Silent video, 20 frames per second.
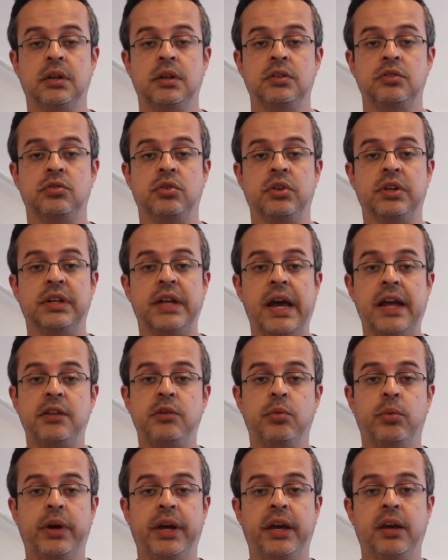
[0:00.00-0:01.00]
So in that
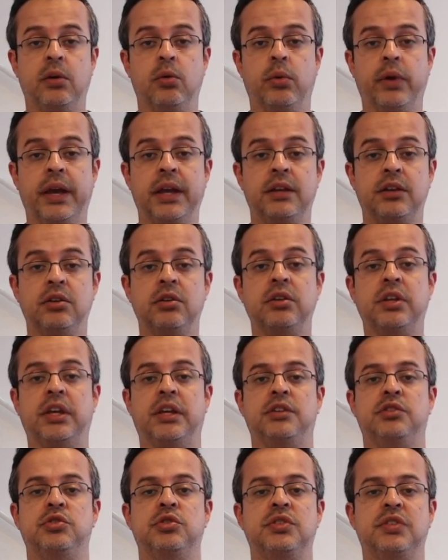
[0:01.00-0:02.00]
way, when you
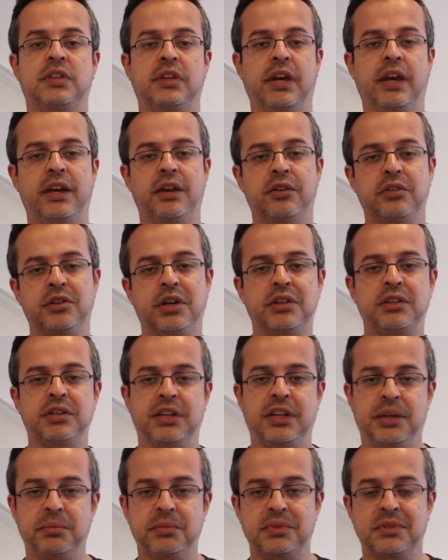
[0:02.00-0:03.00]
need to scale your
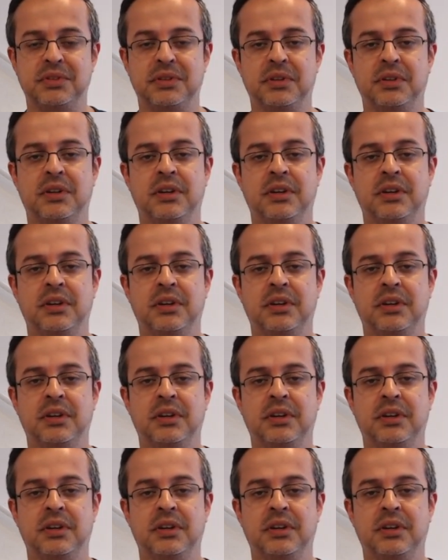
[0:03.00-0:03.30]
teams,